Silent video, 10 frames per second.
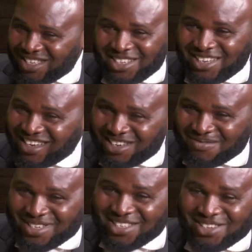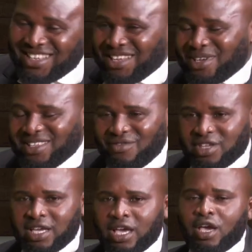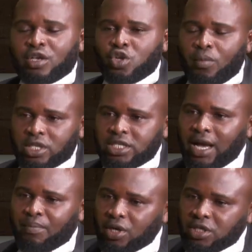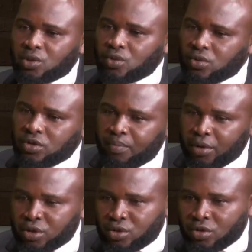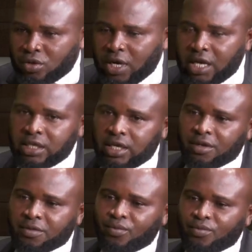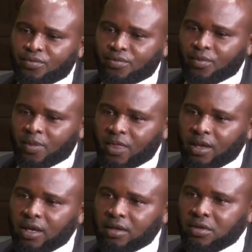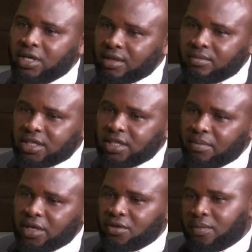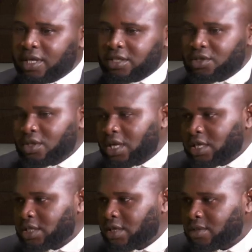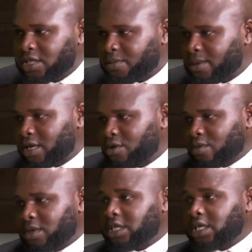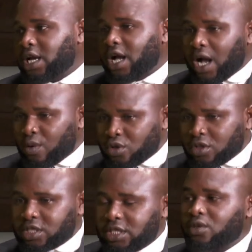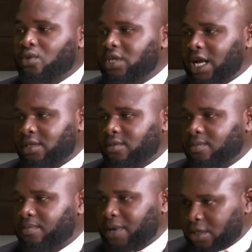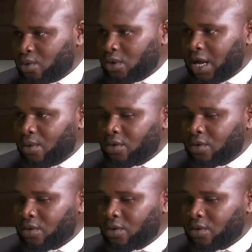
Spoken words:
It's not deliberately leave there. So, but there are bodies you could report to, and then you can meet the medical practitioners and disciplinary committee. I will just stick to that particular one.